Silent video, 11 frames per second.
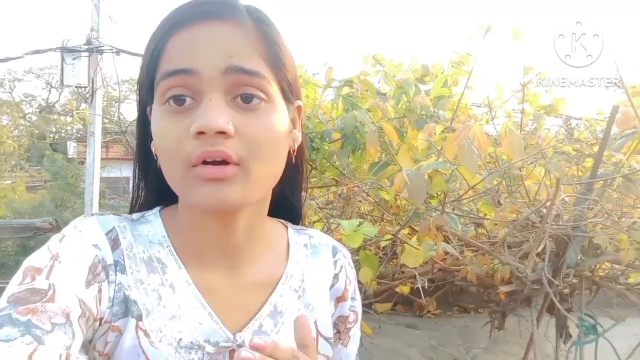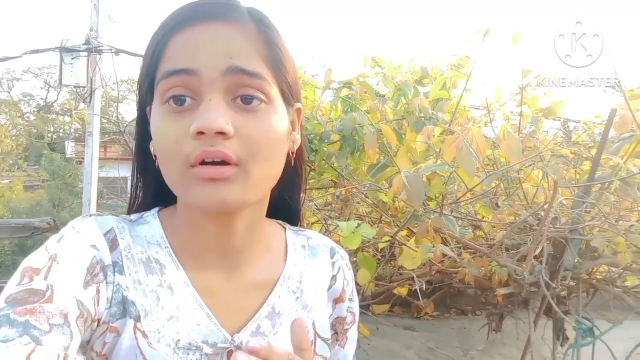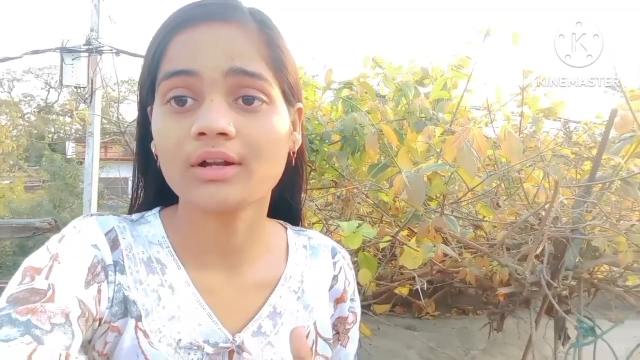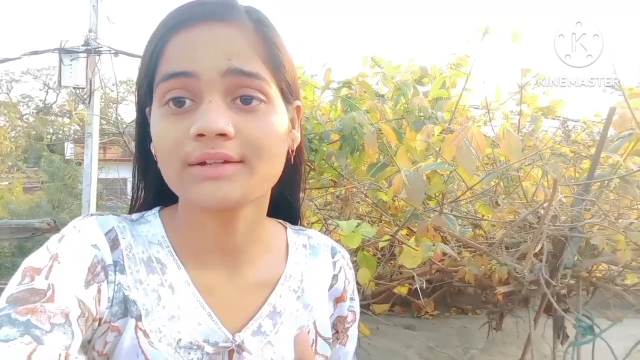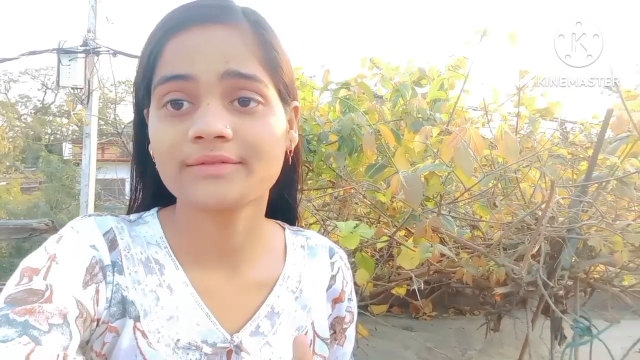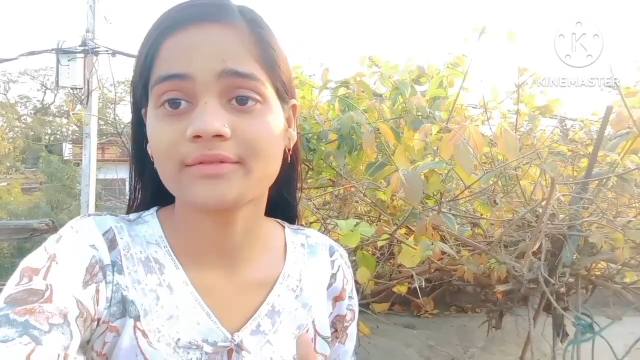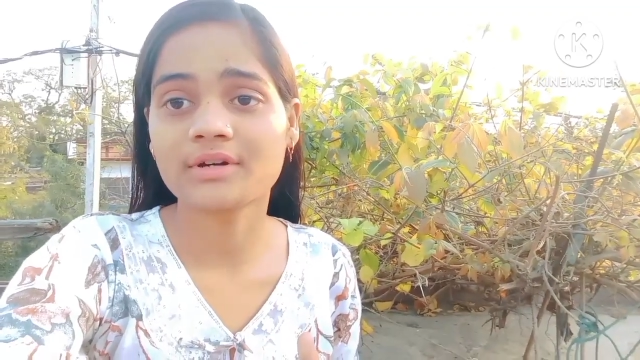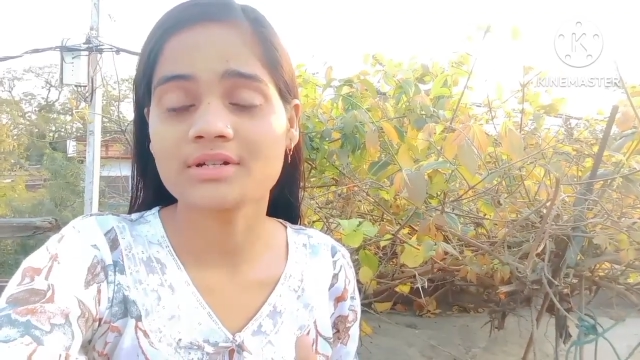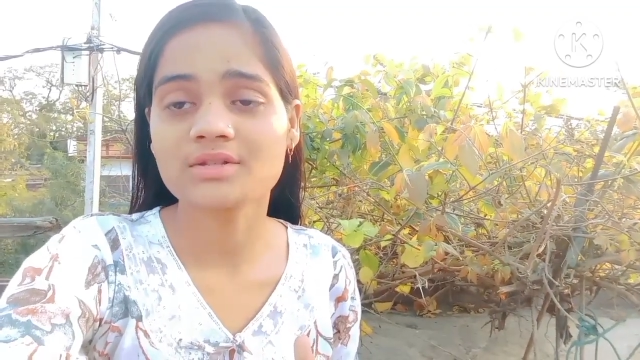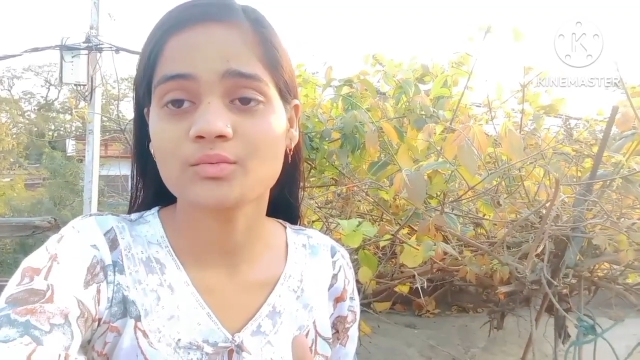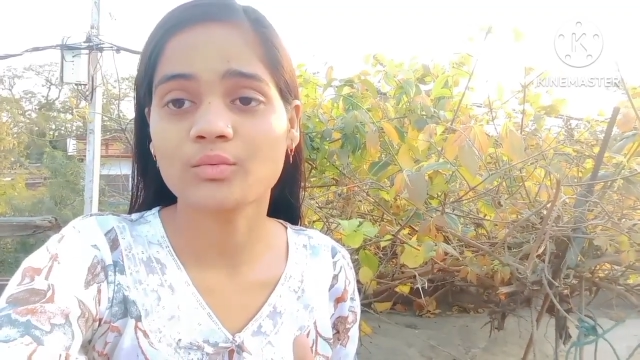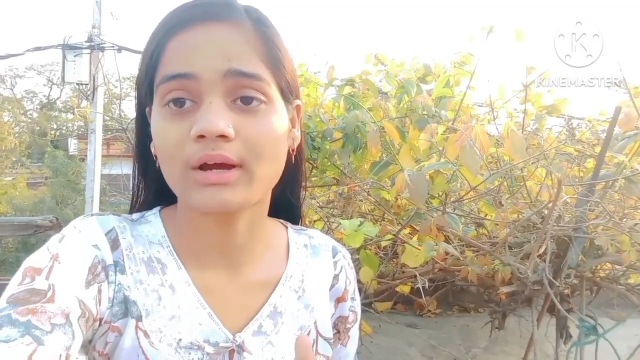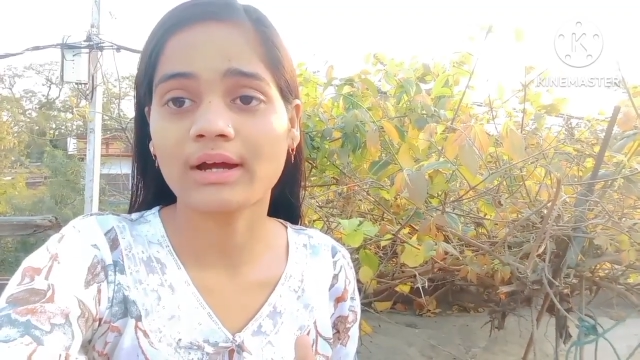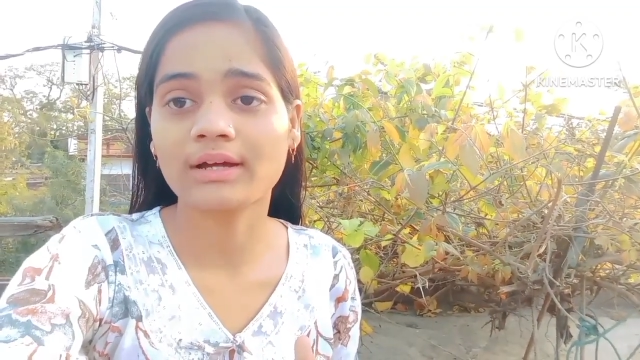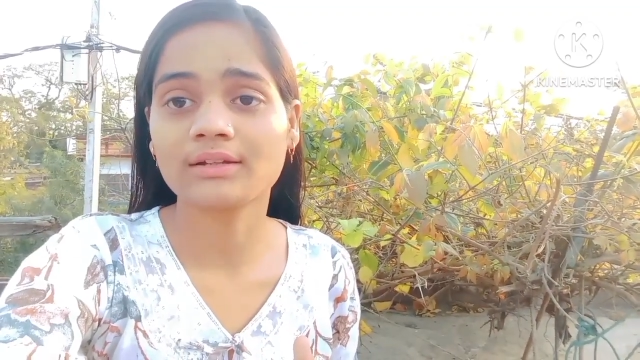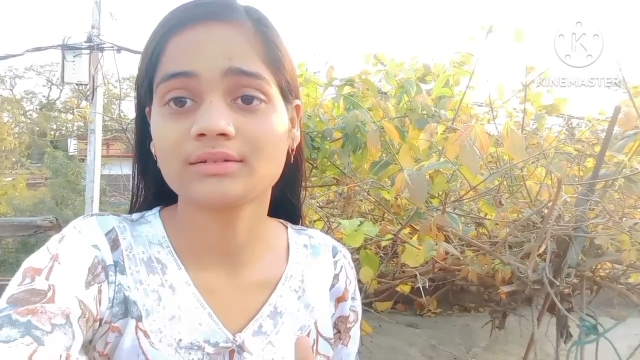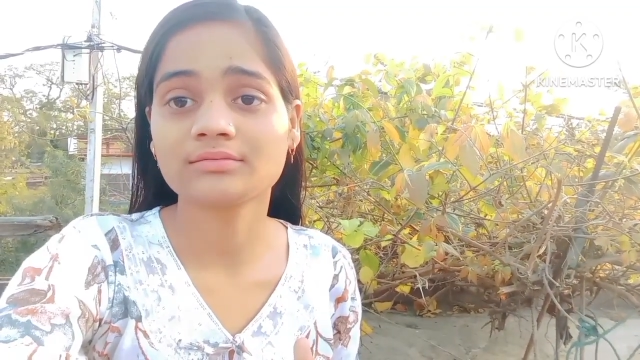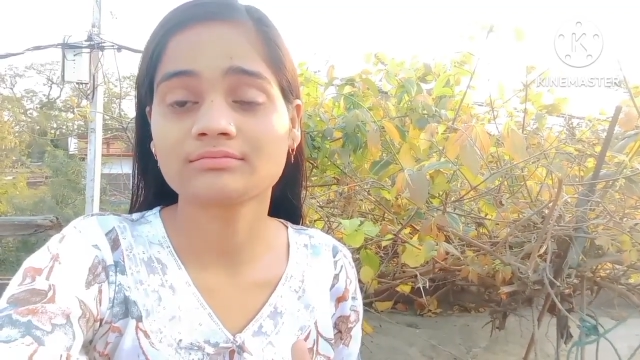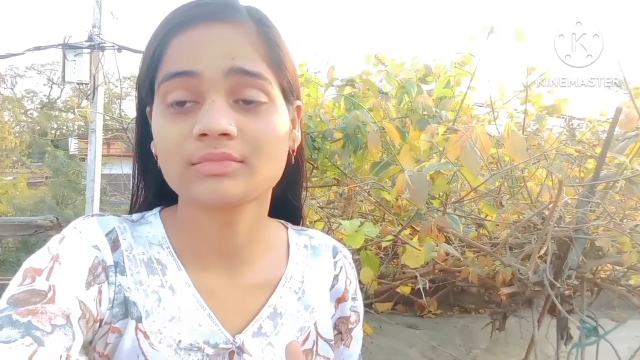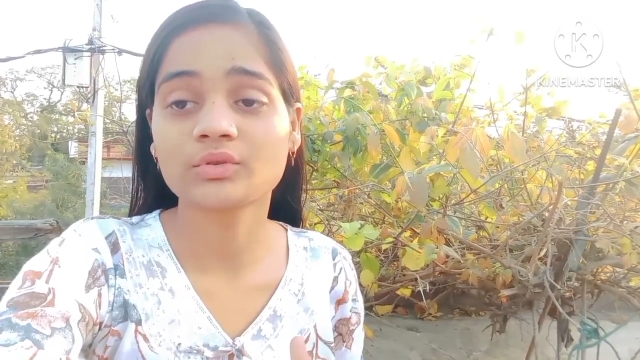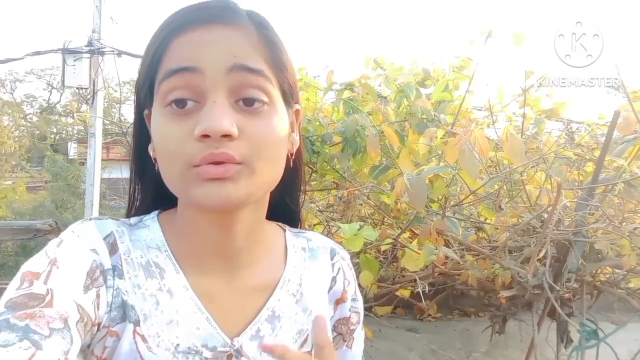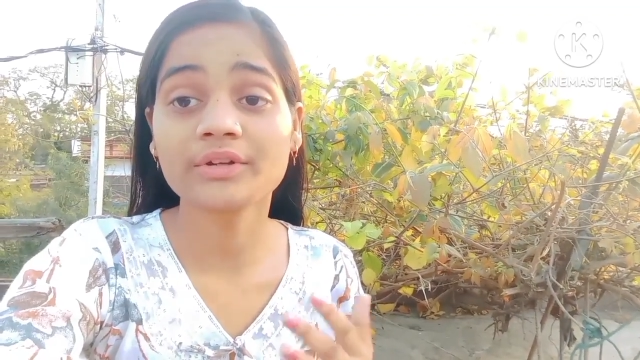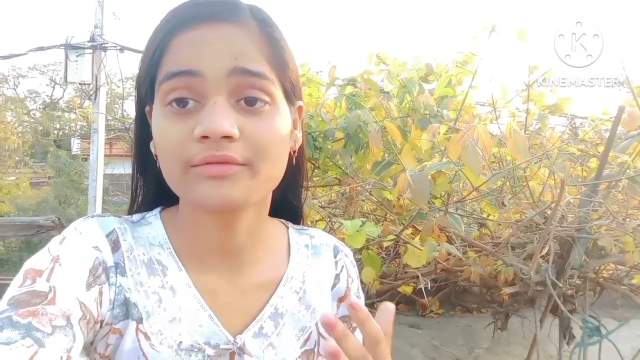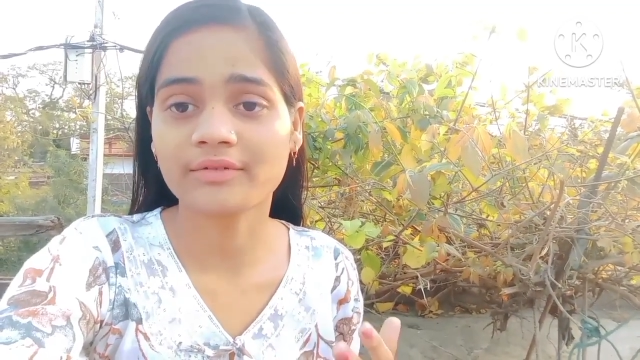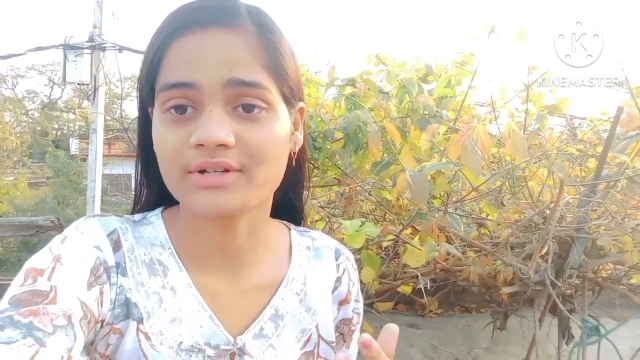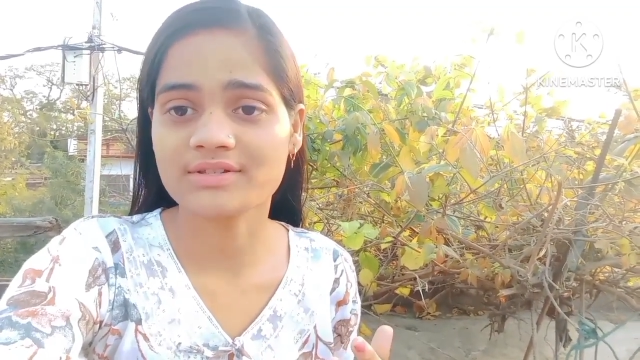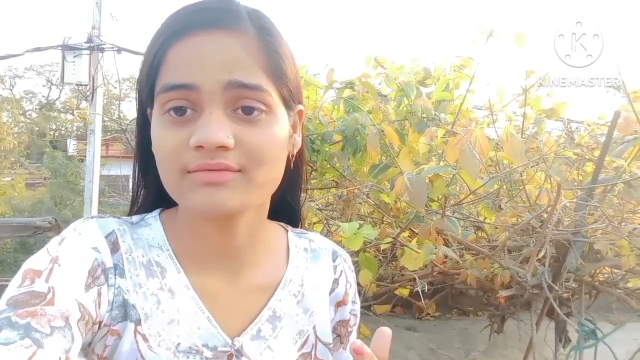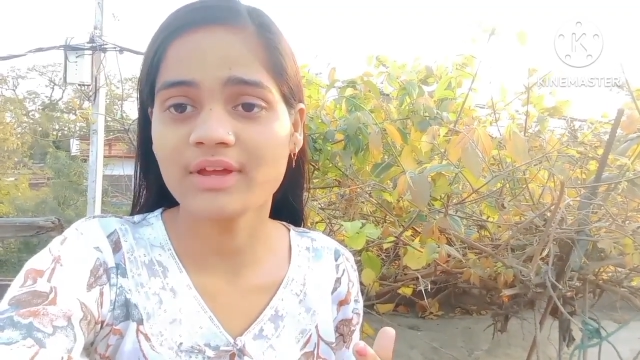all efforts while good efforts.